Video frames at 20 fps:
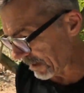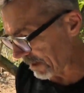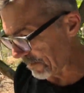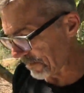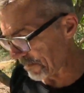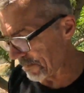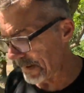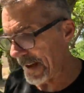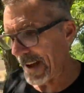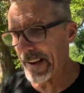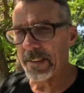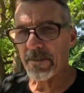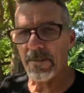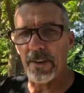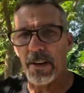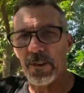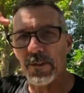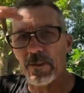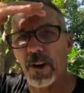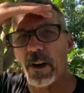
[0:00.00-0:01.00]
the
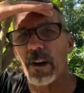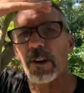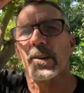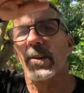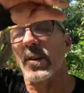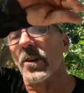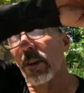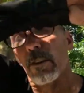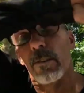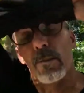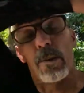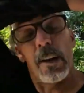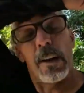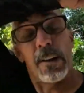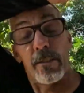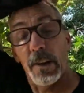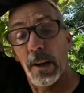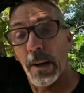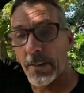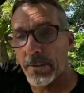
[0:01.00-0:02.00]
activated charcoal and
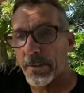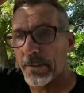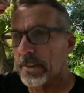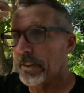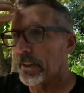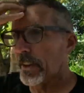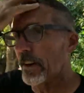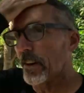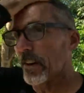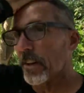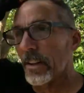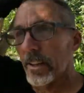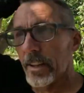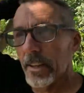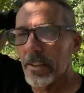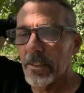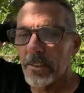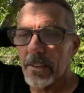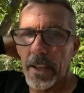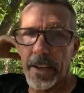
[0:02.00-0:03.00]
whatever else in there, all the
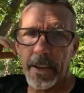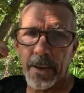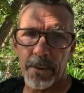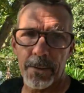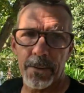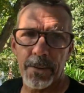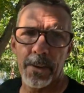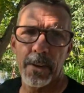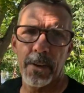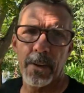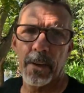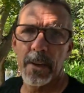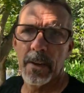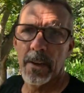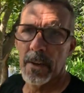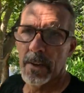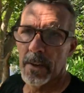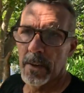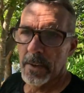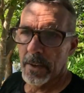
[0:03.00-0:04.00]
other layers,
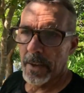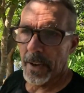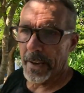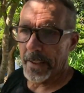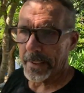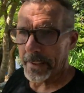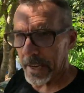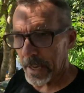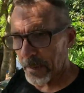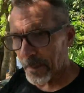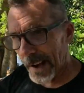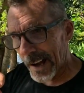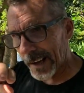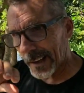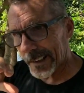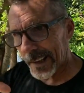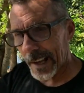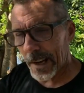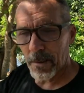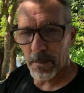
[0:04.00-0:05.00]
and it came
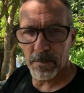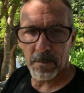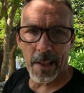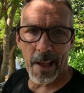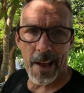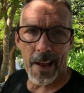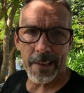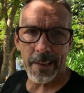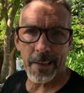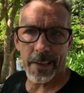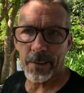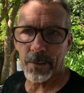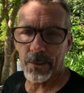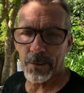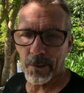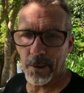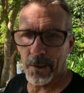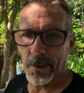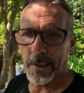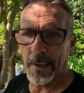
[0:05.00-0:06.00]
out kind of black. I can
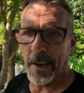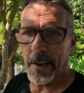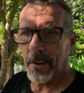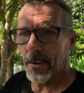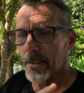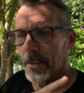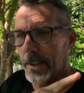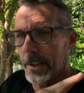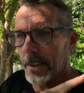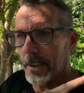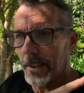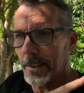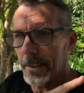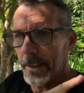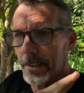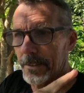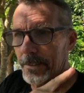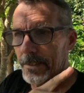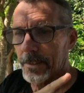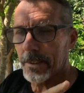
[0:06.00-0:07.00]
show you that over here, I
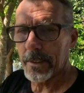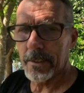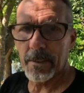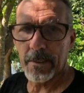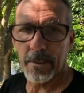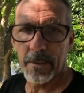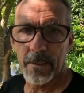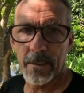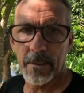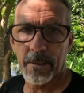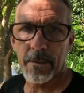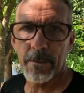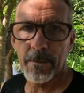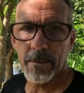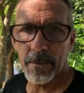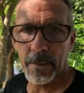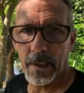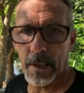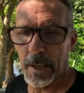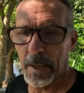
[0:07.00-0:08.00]
think it's in the
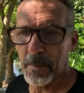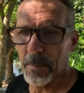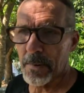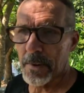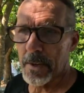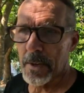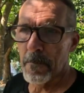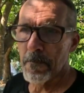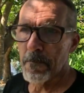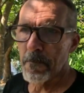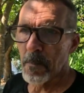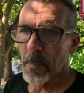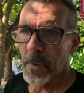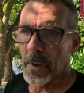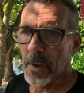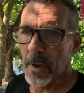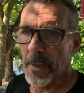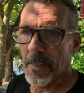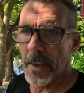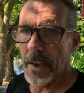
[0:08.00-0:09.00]
clip.
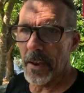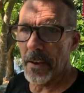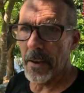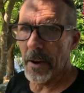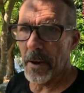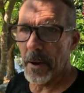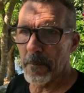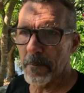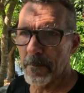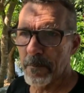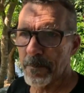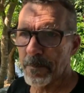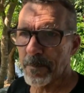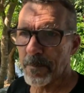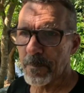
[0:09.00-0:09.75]
And then and